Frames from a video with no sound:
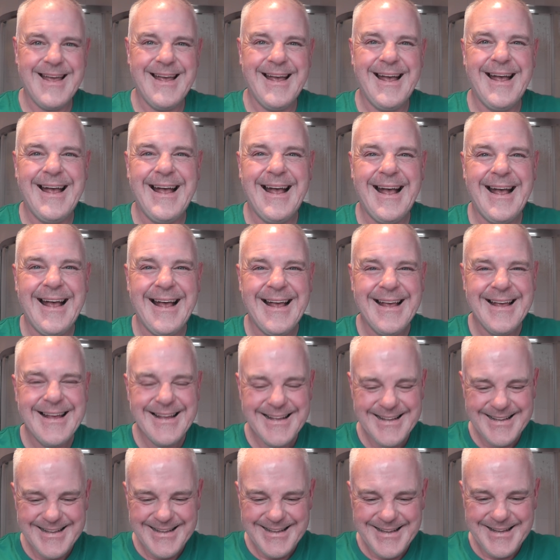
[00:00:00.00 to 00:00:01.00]

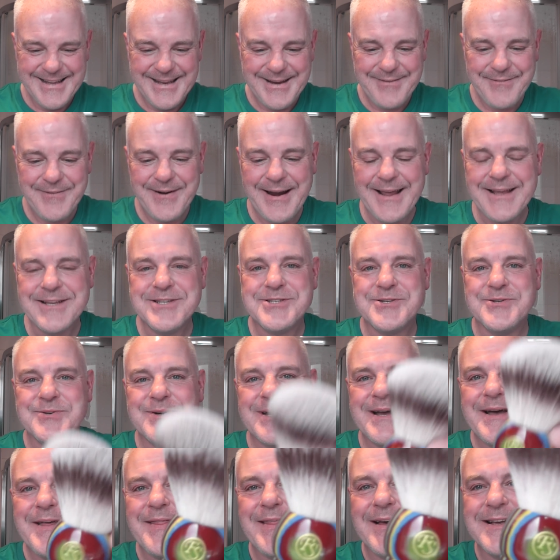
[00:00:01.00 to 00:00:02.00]
right,
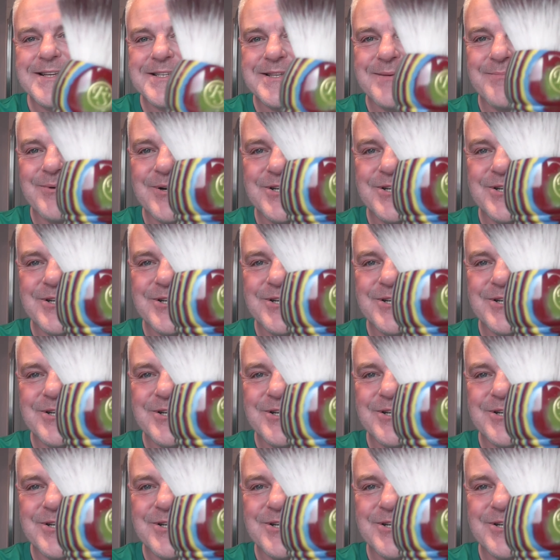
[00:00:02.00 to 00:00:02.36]
so uh, that's the